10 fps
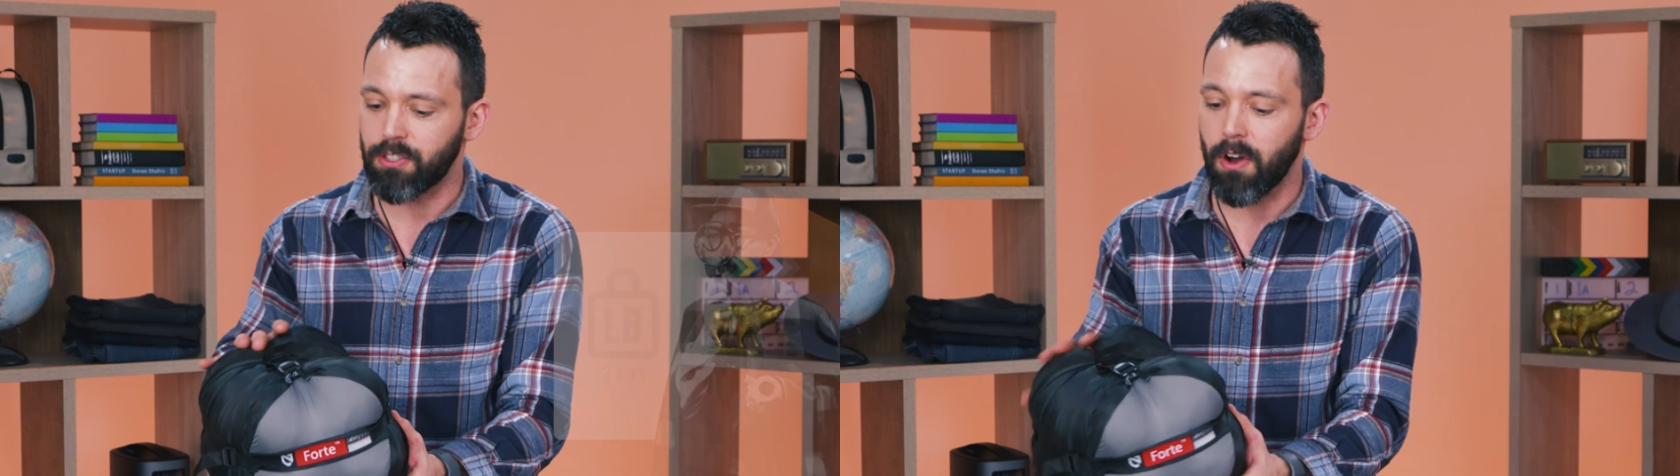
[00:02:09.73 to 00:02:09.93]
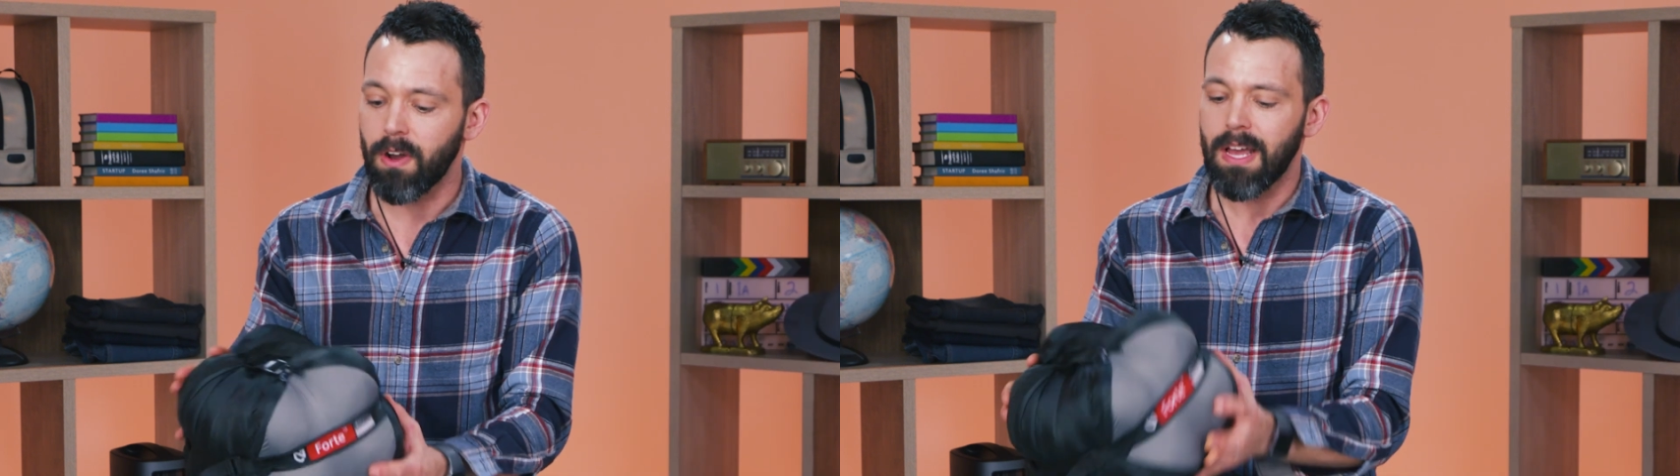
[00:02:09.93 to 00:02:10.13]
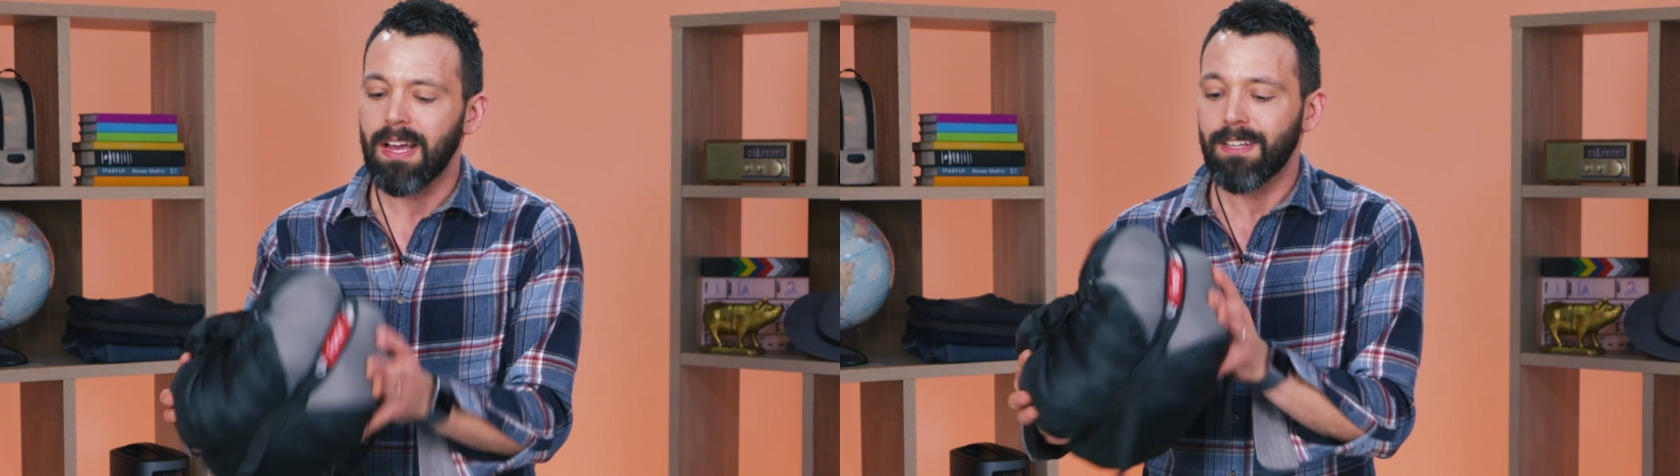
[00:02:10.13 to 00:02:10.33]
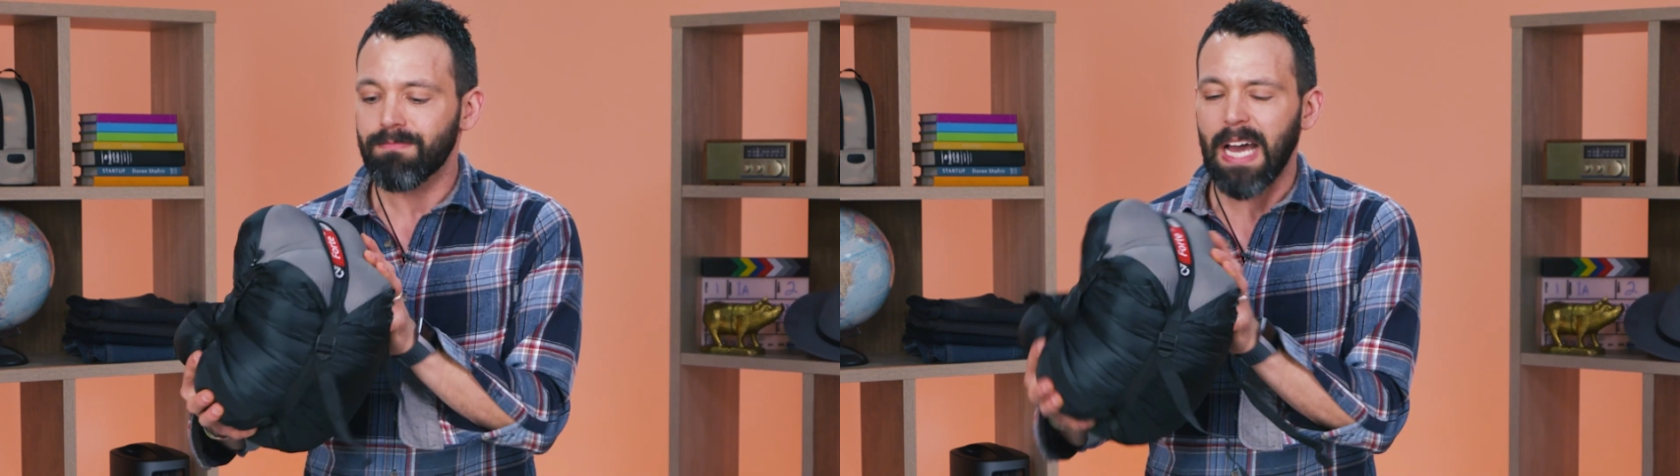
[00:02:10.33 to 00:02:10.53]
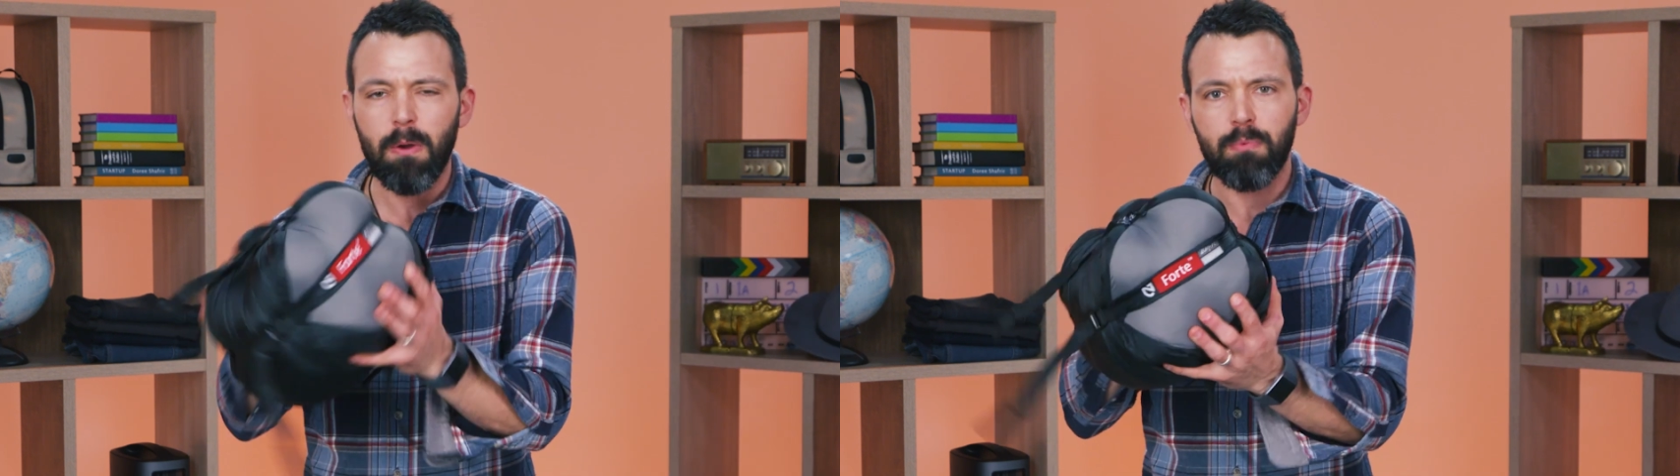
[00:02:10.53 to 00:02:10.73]
So
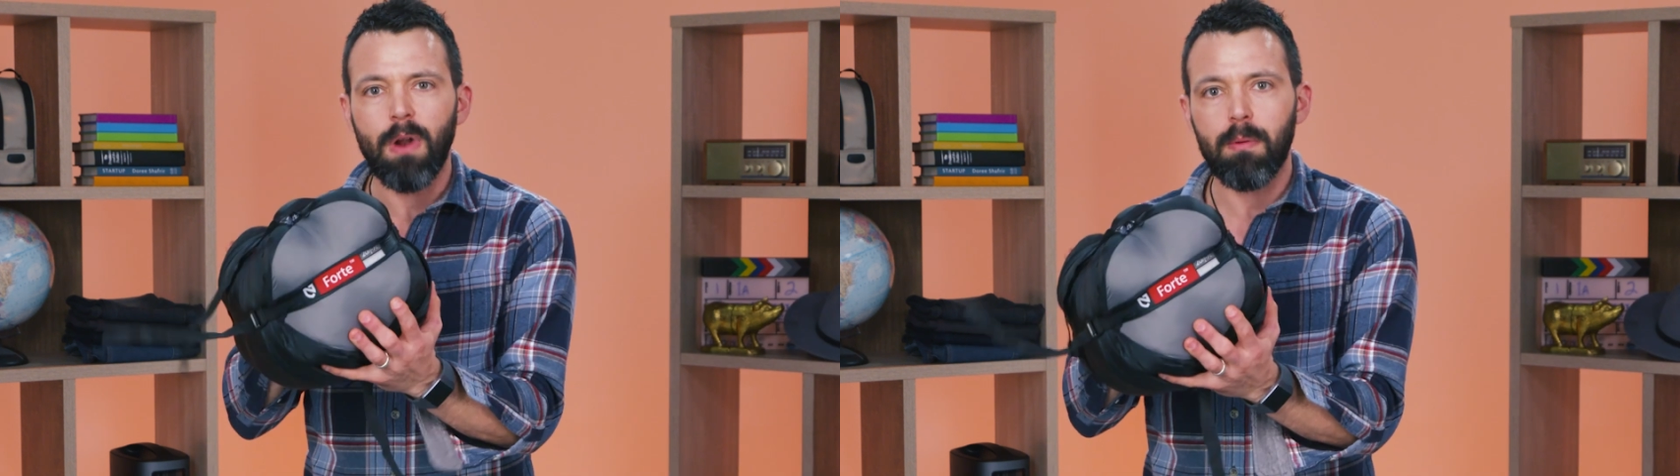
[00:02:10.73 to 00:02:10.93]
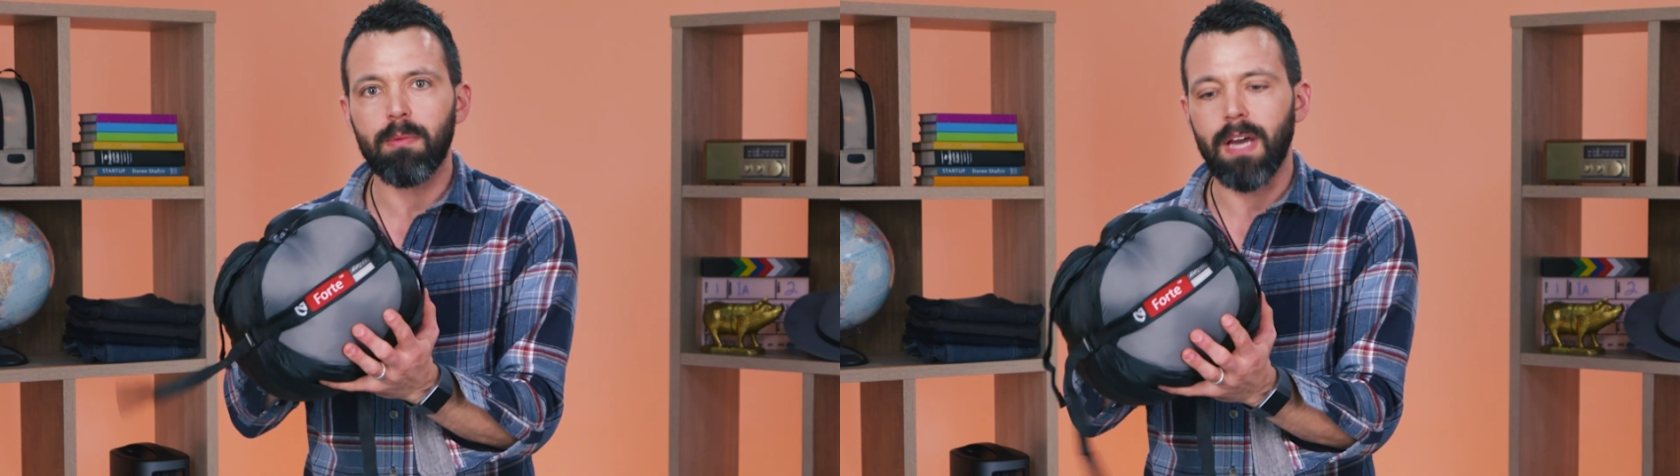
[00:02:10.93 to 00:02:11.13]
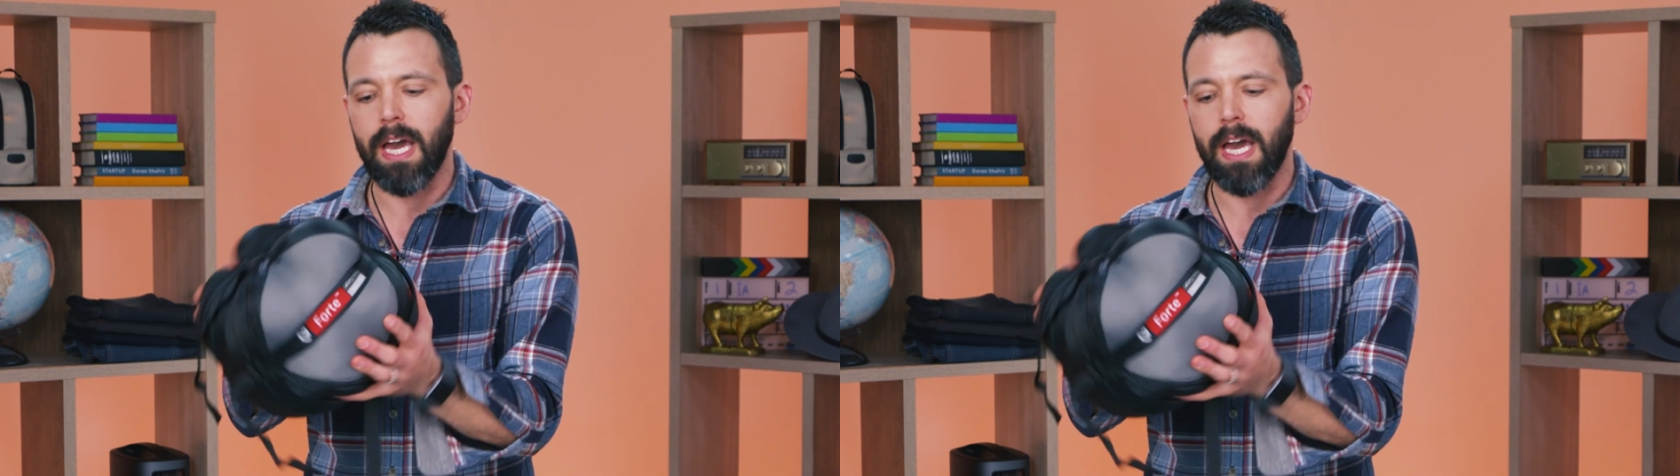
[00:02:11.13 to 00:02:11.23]
I would probably